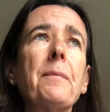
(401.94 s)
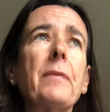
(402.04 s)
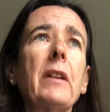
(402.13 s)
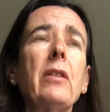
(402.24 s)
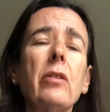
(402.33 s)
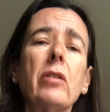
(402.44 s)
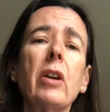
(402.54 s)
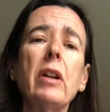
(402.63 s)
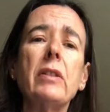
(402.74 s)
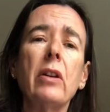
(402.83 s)
you're not
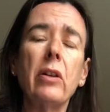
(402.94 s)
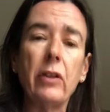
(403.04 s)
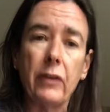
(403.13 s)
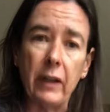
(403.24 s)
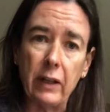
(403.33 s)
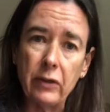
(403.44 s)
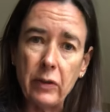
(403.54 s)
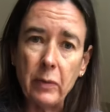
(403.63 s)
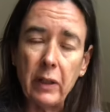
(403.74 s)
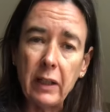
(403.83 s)
going to hurt things just
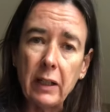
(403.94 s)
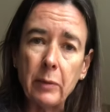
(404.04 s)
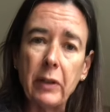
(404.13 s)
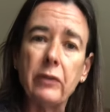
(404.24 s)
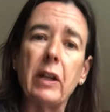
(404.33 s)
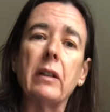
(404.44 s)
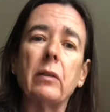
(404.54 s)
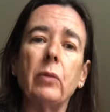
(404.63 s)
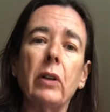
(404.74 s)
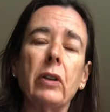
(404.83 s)
with a little bit of gentle
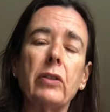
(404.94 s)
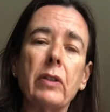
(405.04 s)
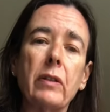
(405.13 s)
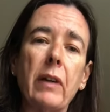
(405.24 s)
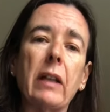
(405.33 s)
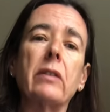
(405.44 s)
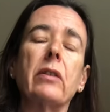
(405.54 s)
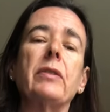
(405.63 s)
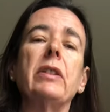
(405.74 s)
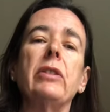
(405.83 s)
work just around the
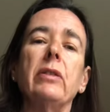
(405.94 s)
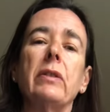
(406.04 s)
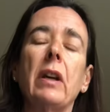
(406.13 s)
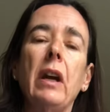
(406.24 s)
soft tissues.